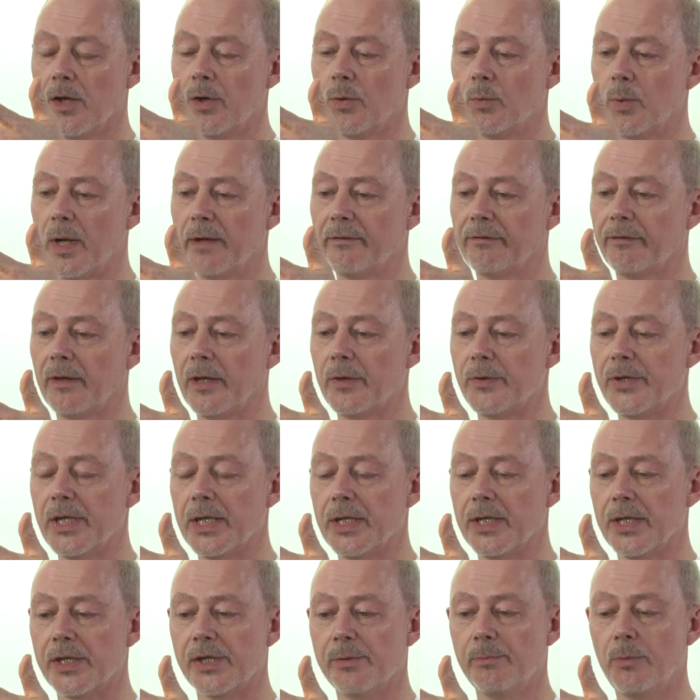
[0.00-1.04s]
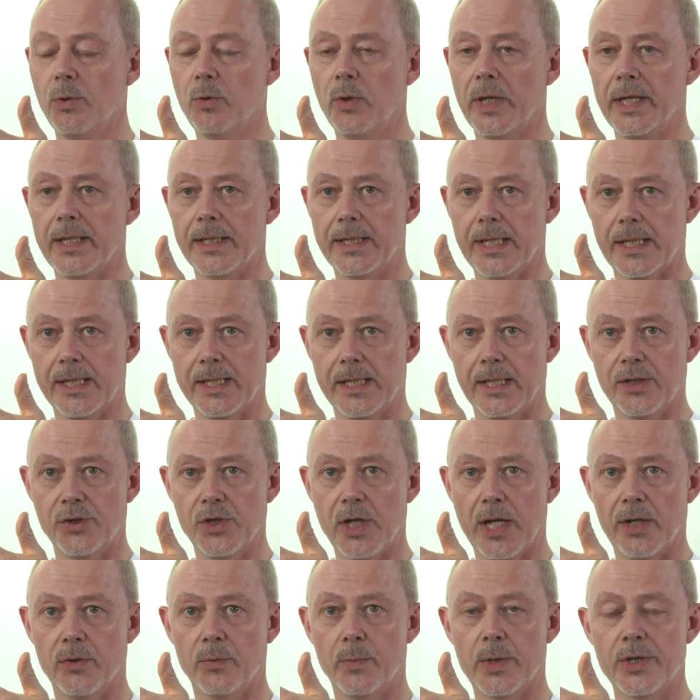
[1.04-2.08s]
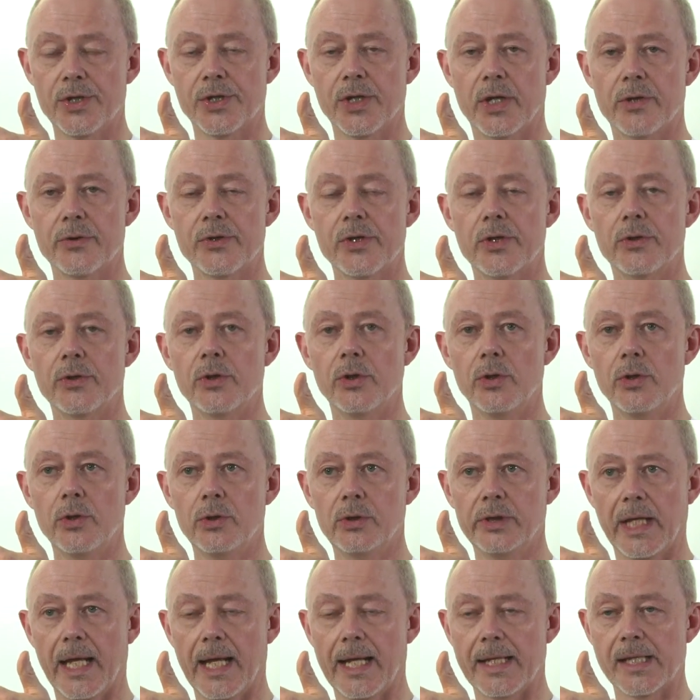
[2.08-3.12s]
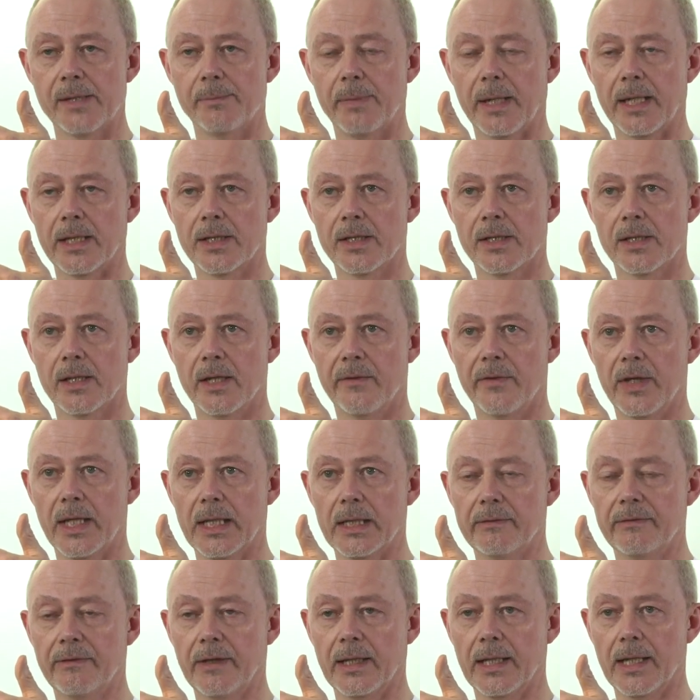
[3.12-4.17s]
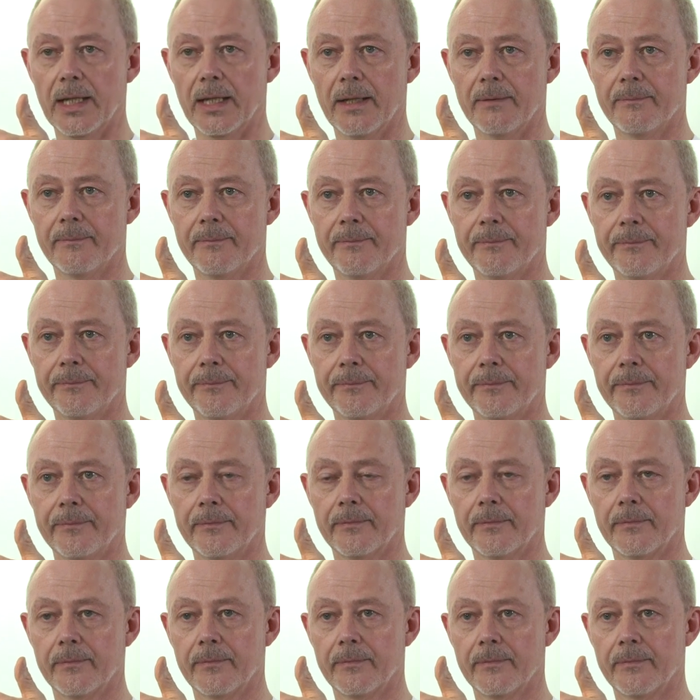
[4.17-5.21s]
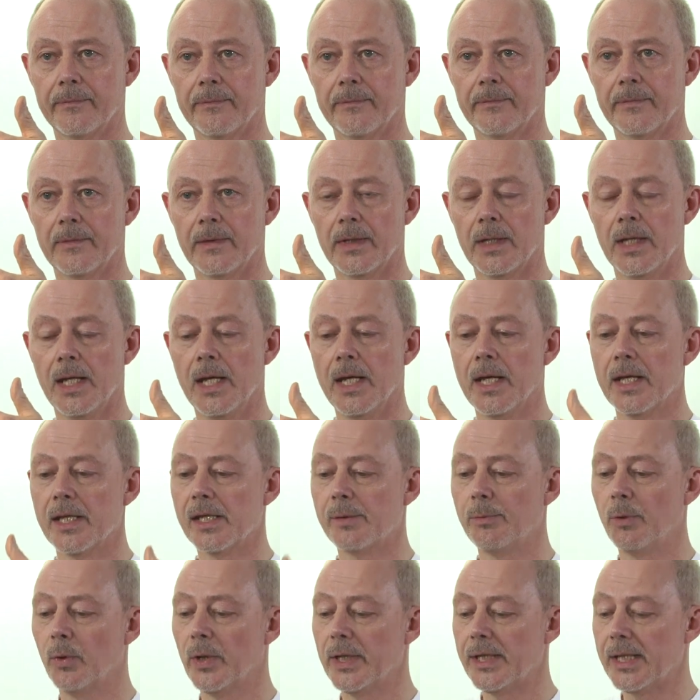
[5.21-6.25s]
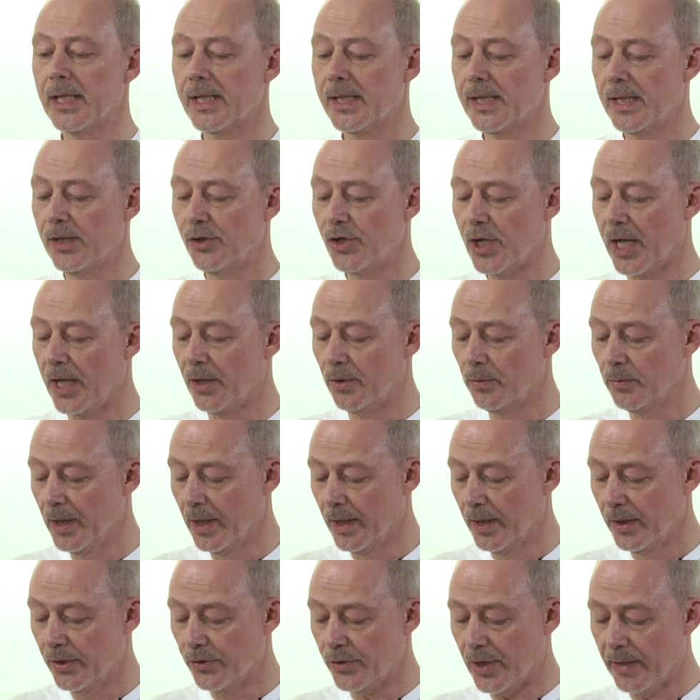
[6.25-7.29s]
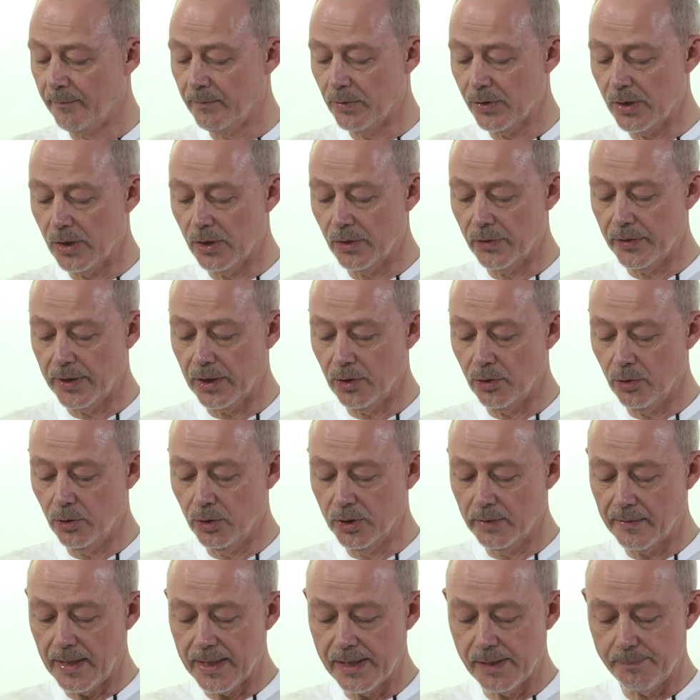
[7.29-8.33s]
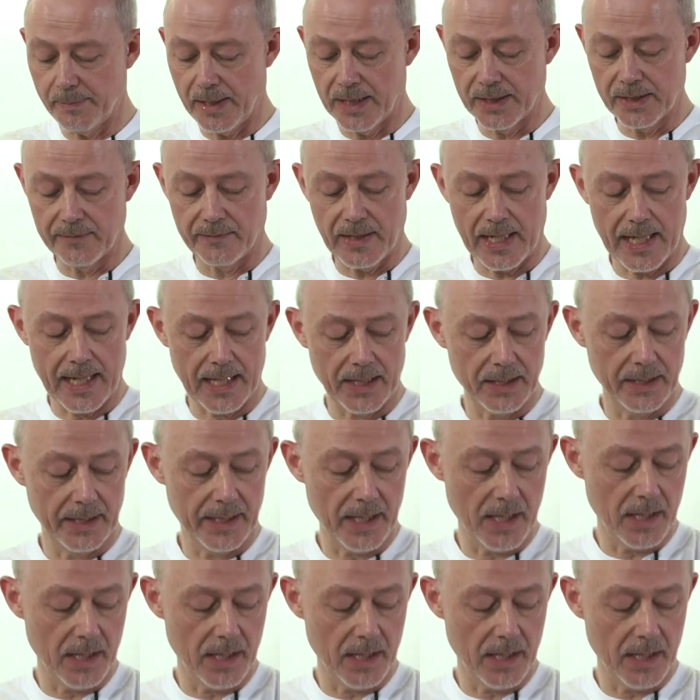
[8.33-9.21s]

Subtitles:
where it flows into the small intestine channel, which starts on the ulnar aspect of the little finger. The small intestine channel travels along the ulnar aspect of the hand and the